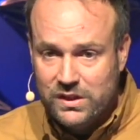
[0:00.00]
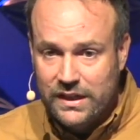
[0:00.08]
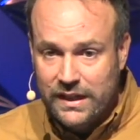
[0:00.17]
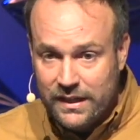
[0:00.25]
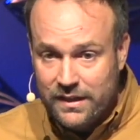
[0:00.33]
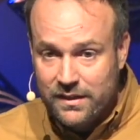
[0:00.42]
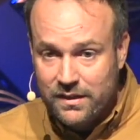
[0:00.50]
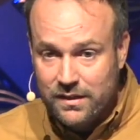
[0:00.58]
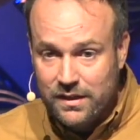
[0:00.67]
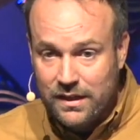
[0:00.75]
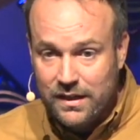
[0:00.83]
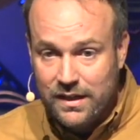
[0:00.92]
And
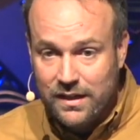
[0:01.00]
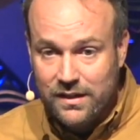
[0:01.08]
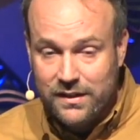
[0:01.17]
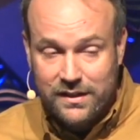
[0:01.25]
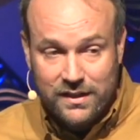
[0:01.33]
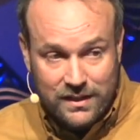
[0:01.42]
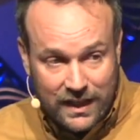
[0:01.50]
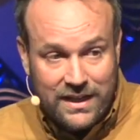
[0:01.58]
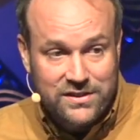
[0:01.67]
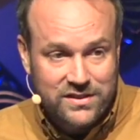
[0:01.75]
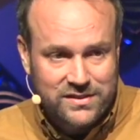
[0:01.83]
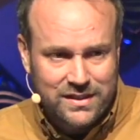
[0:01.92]

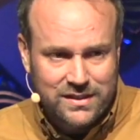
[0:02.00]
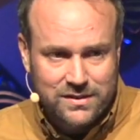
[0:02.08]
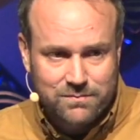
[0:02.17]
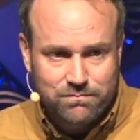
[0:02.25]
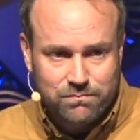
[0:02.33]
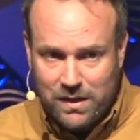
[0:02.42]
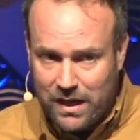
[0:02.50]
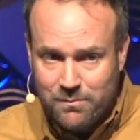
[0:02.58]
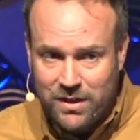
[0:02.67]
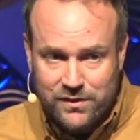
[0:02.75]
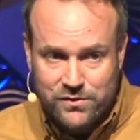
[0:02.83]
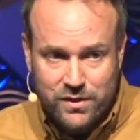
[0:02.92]
Elijah says, I'm
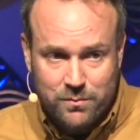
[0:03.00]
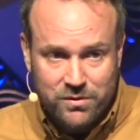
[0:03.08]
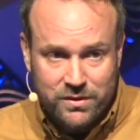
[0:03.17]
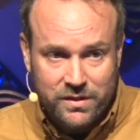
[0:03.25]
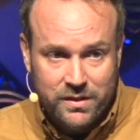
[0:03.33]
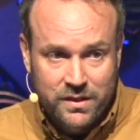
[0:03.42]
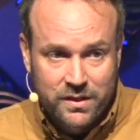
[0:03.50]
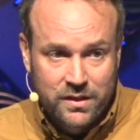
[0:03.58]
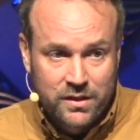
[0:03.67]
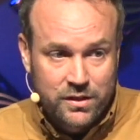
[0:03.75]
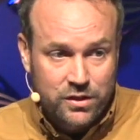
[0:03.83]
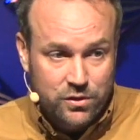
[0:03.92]
not the troubler.
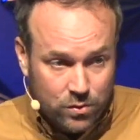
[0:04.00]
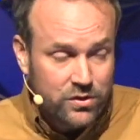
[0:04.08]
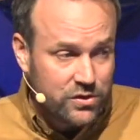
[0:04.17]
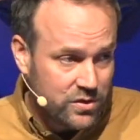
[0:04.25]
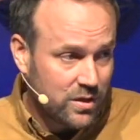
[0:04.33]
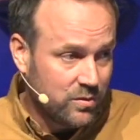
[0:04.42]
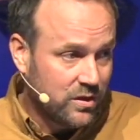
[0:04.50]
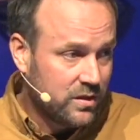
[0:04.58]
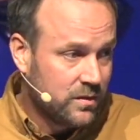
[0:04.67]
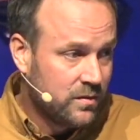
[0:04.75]
You're the troubler.